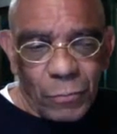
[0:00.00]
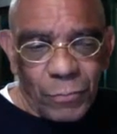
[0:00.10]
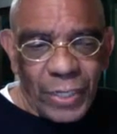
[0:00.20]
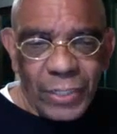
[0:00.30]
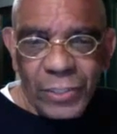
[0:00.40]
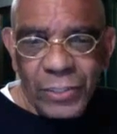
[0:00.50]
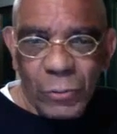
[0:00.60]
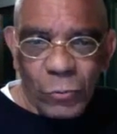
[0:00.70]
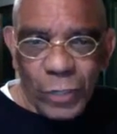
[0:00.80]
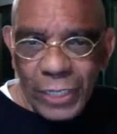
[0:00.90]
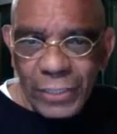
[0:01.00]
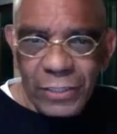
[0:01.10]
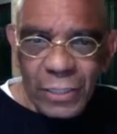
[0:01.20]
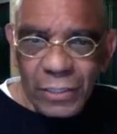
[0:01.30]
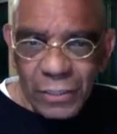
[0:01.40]
pages that were
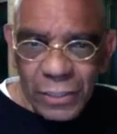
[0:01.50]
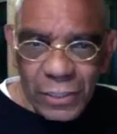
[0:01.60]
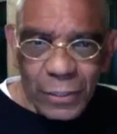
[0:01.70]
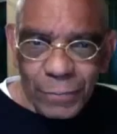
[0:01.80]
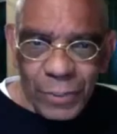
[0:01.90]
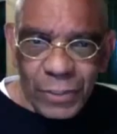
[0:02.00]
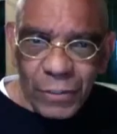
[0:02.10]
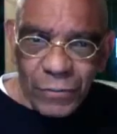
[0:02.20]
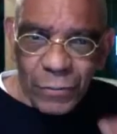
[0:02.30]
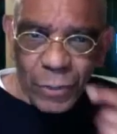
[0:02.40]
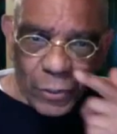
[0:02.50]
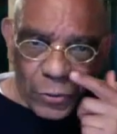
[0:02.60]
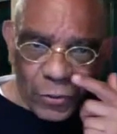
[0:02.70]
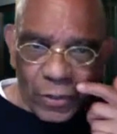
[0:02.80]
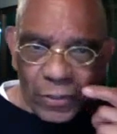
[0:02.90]
accidentally slipped in there from
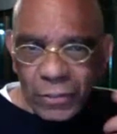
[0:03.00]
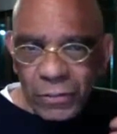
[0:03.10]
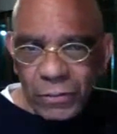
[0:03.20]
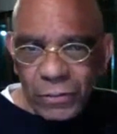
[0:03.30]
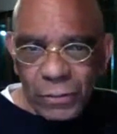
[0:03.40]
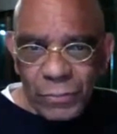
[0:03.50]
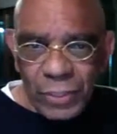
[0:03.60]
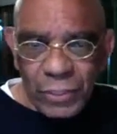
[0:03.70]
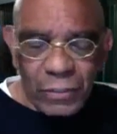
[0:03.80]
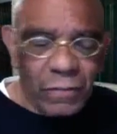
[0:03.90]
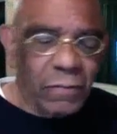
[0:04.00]
another article or something.